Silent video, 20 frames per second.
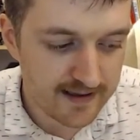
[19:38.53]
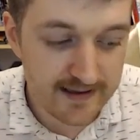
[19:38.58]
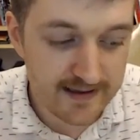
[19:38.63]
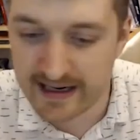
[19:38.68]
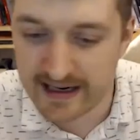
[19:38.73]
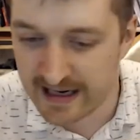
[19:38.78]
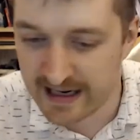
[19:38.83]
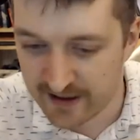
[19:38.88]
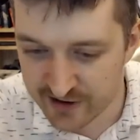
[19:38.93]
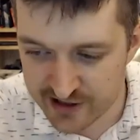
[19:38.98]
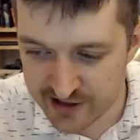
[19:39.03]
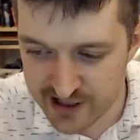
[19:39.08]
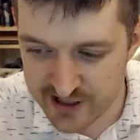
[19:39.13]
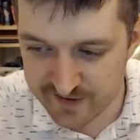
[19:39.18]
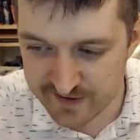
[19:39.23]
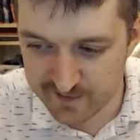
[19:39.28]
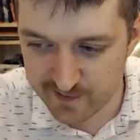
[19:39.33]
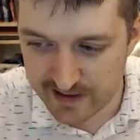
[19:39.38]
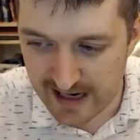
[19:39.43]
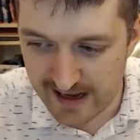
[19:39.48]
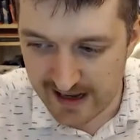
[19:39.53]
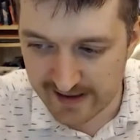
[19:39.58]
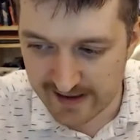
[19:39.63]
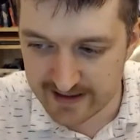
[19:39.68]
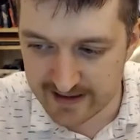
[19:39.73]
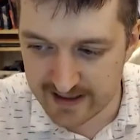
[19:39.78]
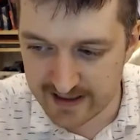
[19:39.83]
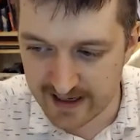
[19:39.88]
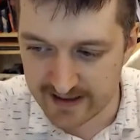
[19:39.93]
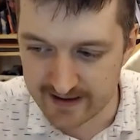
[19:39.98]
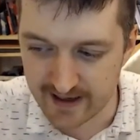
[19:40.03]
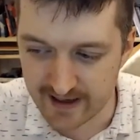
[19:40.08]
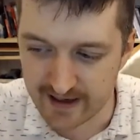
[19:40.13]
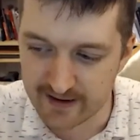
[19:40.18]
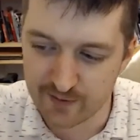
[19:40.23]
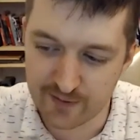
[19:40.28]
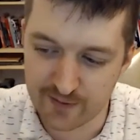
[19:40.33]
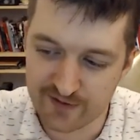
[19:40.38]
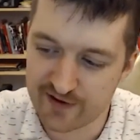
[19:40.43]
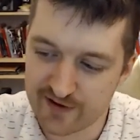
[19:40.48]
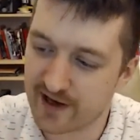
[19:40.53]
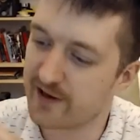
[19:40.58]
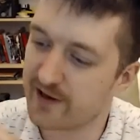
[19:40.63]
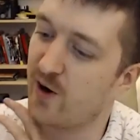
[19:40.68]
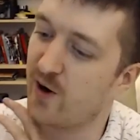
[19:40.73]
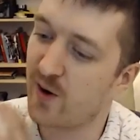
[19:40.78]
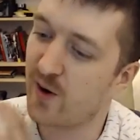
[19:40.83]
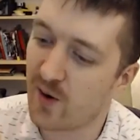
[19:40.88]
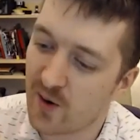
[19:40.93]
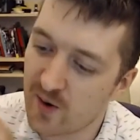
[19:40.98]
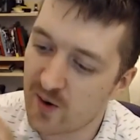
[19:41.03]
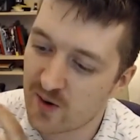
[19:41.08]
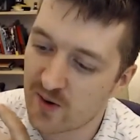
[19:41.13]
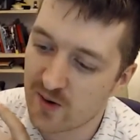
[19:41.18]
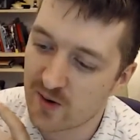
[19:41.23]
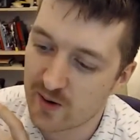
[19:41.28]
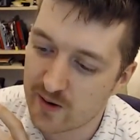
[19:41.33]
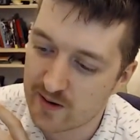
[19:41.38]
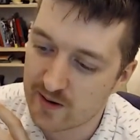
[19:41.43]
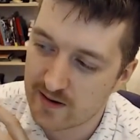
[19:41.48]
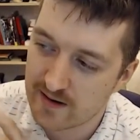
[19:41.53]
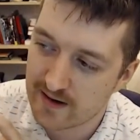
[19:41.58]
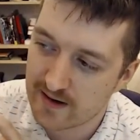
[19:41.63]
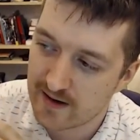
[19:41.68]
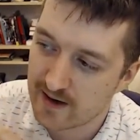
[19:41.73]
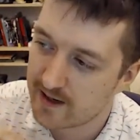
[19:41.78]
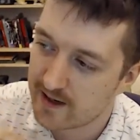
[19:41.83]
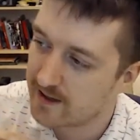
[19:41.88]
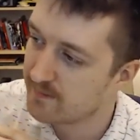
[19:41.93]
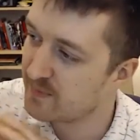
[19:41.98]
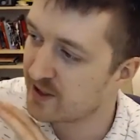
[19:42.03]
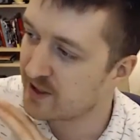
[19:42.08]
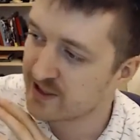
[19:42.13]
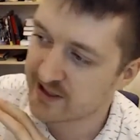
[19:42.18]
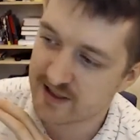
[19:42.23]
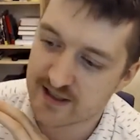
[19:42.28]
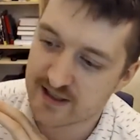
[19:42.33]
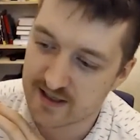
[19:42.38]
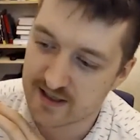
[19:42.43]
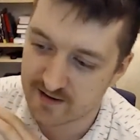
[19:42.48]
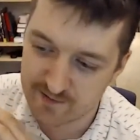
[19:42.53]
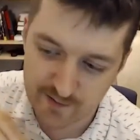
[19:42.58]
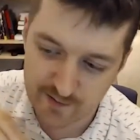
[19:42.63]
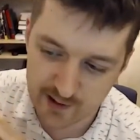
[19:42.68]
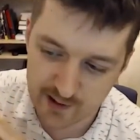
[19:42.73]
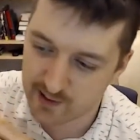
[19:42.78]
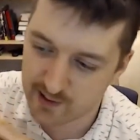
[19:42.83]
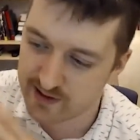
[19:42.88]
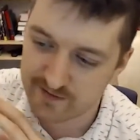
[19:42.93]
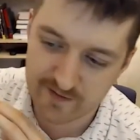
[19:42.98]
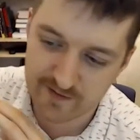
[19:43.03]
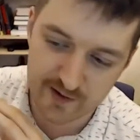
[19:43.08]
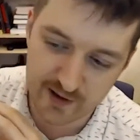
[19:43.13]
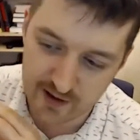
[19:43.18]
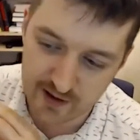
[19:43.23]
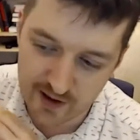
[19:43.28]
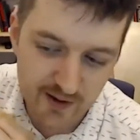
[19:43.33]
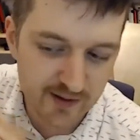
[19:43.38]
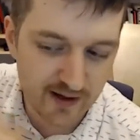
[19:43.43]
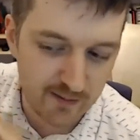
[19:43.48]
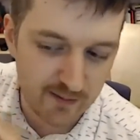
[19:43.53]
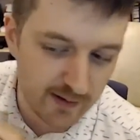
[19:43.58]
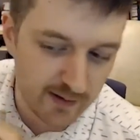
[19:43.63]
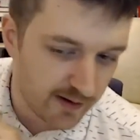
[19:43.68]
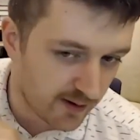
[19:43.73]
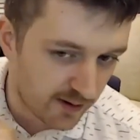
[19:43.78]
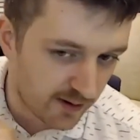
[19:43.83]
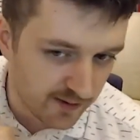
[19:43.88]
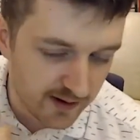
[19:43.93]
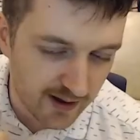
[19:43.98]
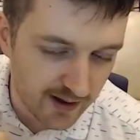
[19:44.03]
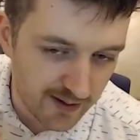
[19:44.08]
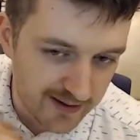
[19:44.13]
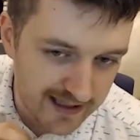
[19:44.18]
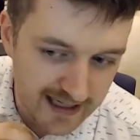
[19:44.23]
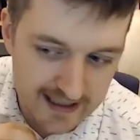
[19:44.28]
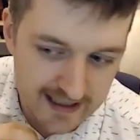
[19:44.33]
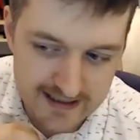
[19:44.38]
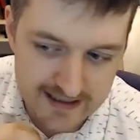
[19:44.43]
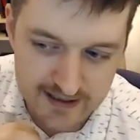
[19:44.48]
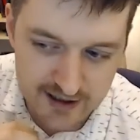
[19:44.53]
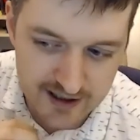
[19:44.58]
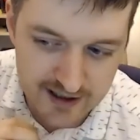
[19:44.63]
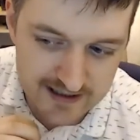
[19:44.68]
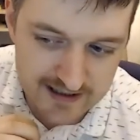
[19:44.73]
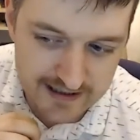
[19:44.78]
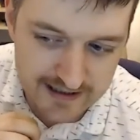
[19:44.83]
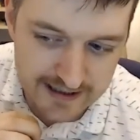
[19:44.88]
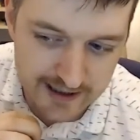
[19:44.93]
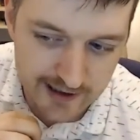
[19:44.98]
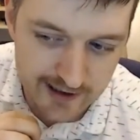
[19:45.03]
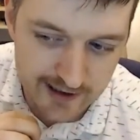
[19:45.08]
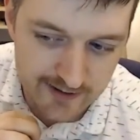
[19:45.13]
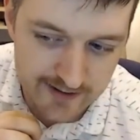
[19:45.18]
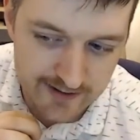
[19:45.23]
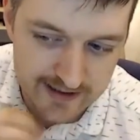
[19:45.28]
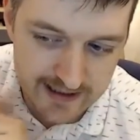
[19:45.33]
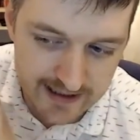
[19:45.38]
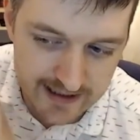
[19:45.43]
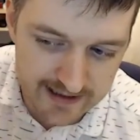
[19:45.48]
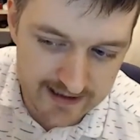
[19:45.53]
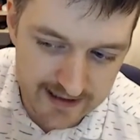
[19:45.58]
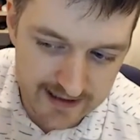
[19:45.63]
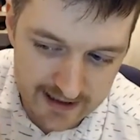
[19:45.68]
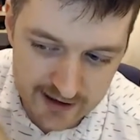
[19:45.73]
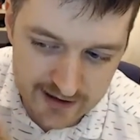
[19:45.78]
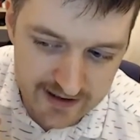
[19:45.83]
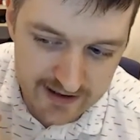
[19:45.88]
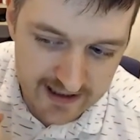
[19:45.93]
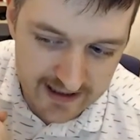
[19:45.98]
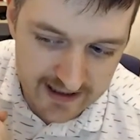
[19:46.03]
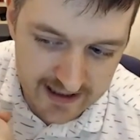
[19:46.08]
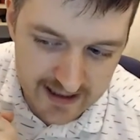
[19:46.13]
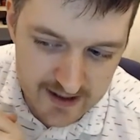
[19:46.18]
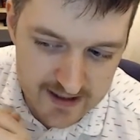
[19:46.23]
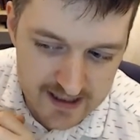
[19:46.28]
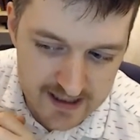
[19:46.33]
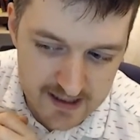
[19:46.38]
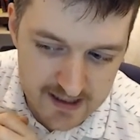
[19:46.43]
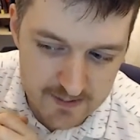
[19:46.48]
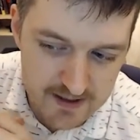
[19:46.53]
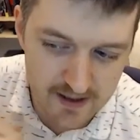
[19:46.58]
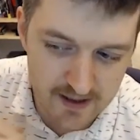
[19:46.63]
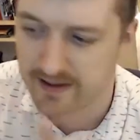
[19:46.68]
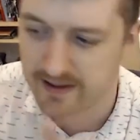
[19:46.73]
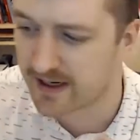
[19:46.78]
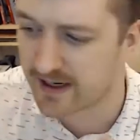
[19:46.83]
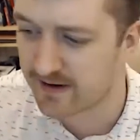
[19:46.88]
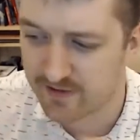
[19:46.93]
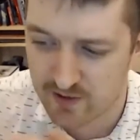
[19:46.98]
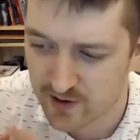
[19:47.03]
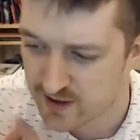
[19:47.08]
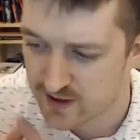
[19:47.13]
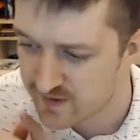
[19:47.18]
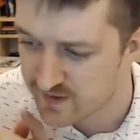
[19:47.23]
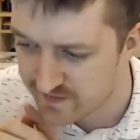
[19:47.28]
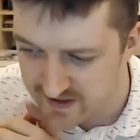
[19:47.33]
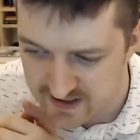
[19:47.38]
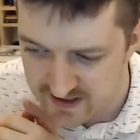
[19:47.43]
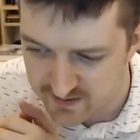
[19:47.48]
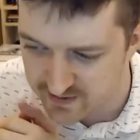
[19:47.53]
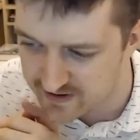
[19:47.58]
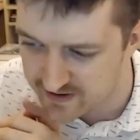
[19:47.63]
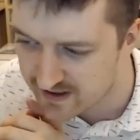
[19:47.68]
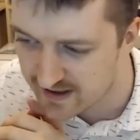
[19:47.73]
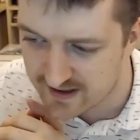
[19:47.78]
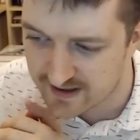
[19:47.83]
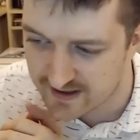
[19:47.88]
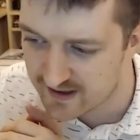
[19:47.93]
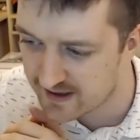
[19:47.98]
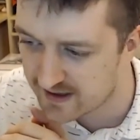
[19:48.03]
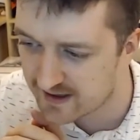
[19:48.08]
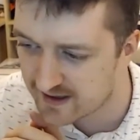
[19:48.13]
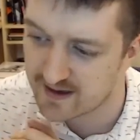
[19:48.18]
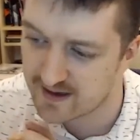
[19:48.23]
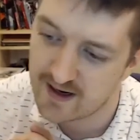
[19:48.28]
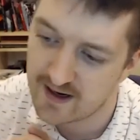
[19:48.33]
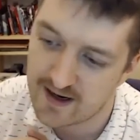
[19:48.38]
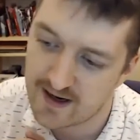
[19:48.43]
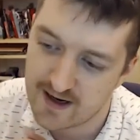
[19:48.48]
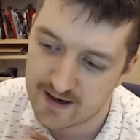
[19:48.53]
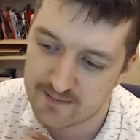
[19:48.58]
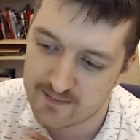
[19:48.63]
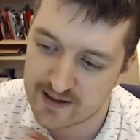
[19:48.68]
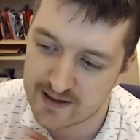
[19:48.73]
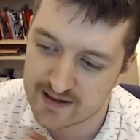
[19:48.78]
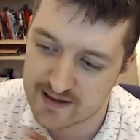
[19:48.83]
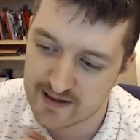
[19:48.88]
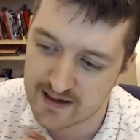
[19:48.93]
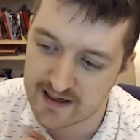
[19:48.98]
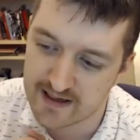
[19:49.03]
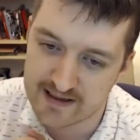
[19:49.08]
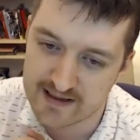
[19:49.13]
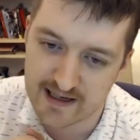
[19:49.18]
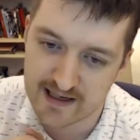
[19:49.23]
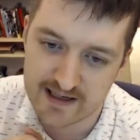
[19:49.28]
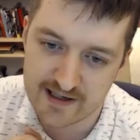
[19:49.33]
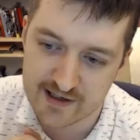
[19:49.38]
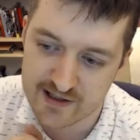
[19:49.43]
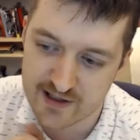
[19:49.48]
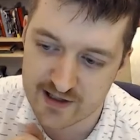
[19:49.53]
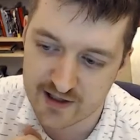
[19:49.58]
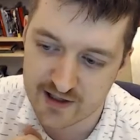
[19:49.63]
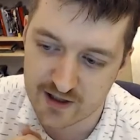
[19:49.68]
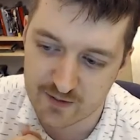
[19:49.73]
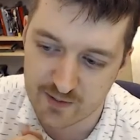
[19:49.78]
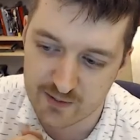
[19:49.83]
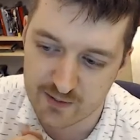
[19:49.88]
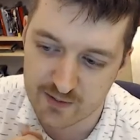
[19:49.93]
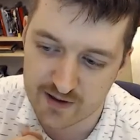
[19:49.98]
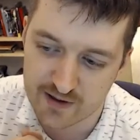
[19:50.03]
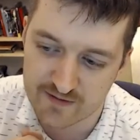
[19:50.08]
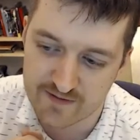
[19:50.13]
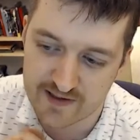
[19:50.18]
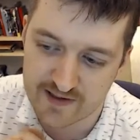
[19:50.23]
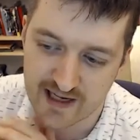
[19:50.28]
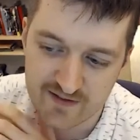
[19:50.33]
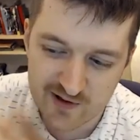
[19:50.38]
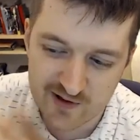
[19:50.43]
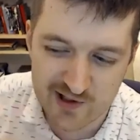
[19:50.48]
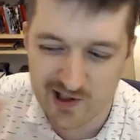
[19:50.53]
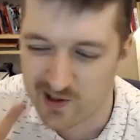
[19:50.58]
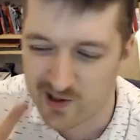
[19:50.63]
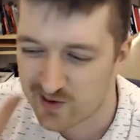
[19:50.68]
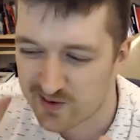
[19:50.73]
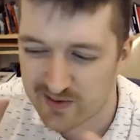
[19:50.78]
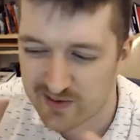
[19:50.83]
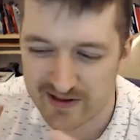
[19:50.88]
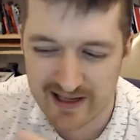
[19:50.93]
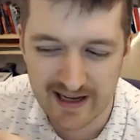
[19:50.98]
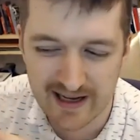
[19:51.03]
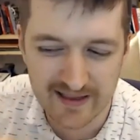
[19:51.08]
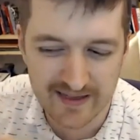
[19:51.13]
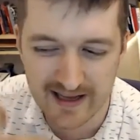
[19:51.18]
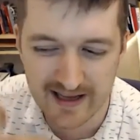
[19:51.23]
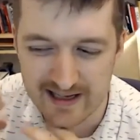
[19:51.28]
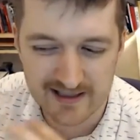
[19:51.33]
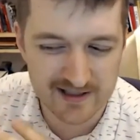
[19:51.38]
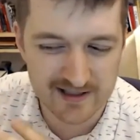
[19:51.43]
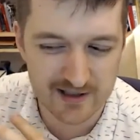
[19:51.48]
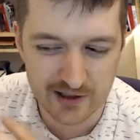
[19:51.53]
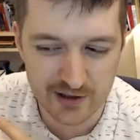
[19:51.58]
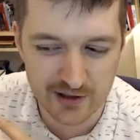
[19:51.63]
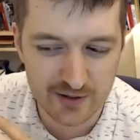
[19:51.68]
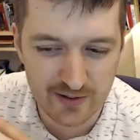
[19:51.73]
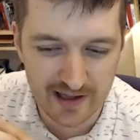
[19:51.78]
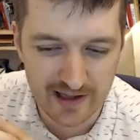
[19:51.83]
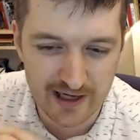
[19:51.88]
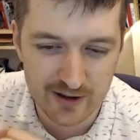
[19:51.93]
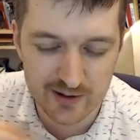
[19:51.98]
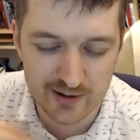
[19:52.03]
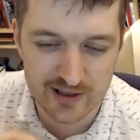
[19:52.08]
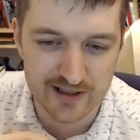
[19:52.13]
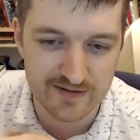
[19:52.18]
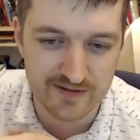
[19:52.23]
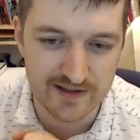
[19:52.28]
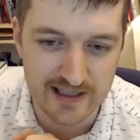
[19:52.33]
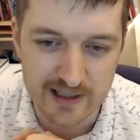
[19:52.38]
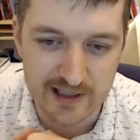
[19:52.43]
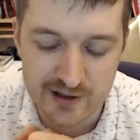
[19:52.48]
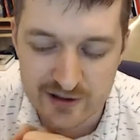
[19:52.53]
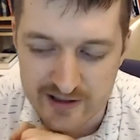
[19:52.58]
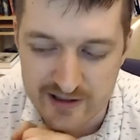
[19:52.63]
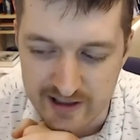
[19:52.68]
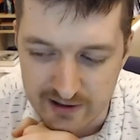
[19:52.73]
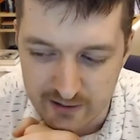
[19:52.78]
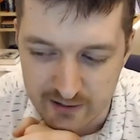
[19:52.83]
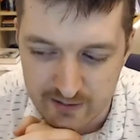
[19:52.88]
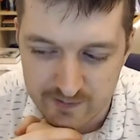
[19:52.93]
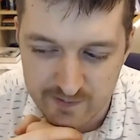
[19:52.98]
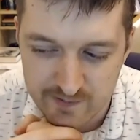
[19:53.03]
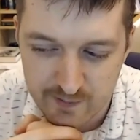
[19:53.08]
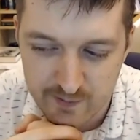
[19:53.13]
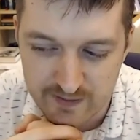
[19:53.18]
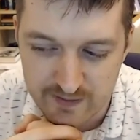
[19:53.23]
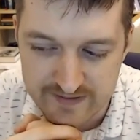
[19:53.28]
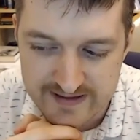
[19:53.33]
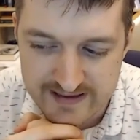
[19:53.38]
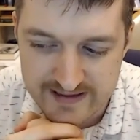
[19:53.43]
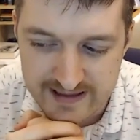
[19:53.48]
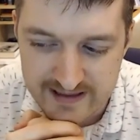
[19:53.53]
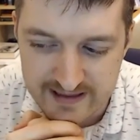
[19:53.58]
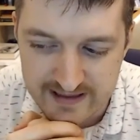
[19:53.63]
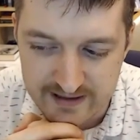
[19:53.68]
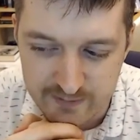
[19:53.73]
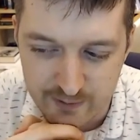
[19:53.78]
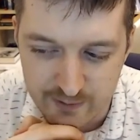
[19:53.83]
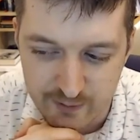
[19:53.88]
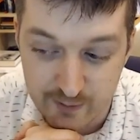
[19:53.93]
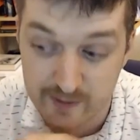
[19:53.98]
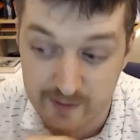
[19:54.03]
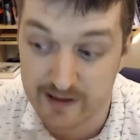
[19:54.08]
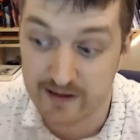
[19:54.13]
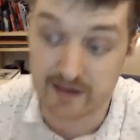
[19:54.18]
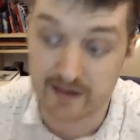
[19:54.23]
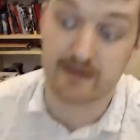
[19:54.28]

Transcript: that heritage of reality, and then we've got a whole bunch of stuff we don't even know that we don't know yet. Just like, the internet now seems, oh yeah, of course, Facebook, ha ha ha. But like 10 years ago, we would have never known that that's the new language of the internet. Or if we would have seen it, we would have